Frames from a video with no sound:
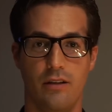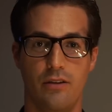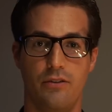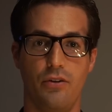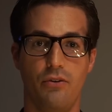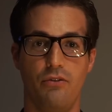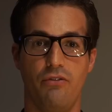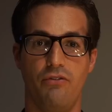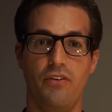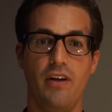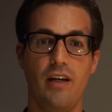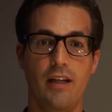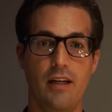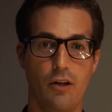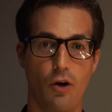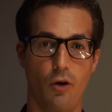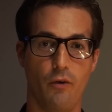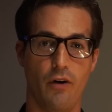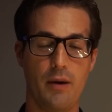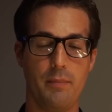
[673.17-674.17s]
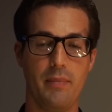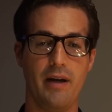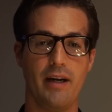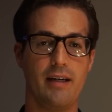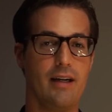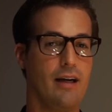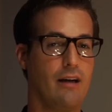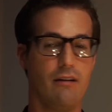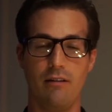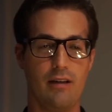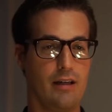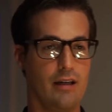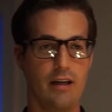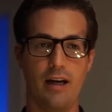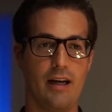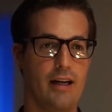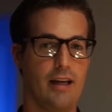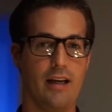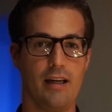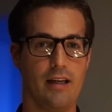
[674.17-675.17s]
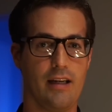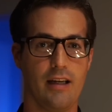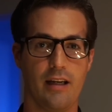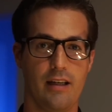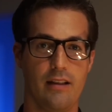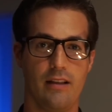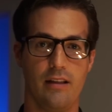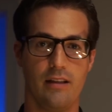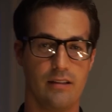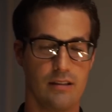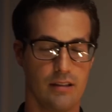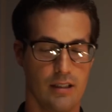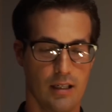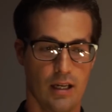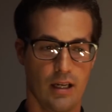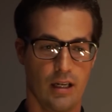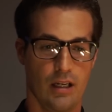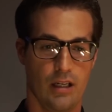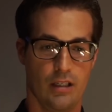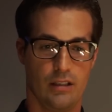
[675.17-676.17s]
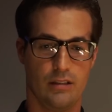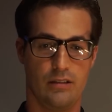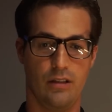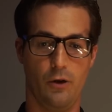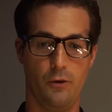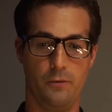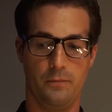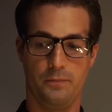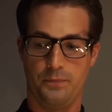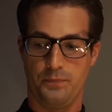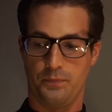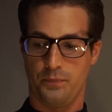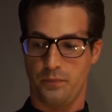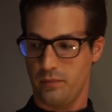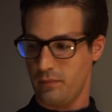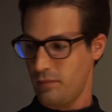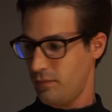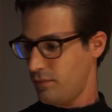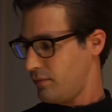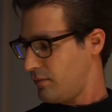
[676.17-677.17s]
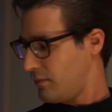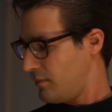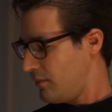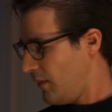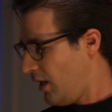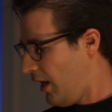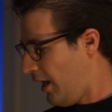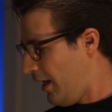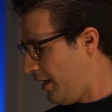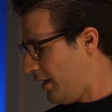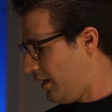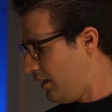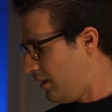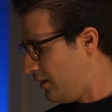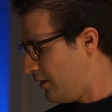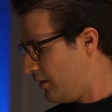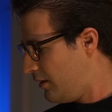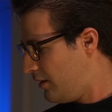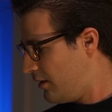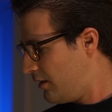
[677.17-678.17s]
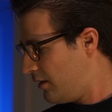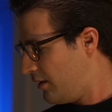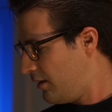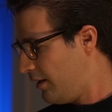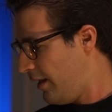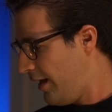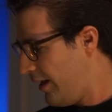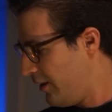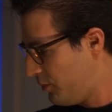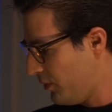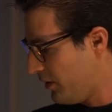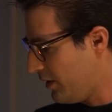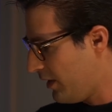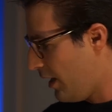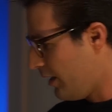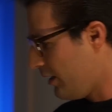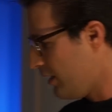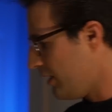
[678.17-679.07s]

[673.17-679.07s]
2 feet and go right back down. Like, I can't kick in this. So, and last but not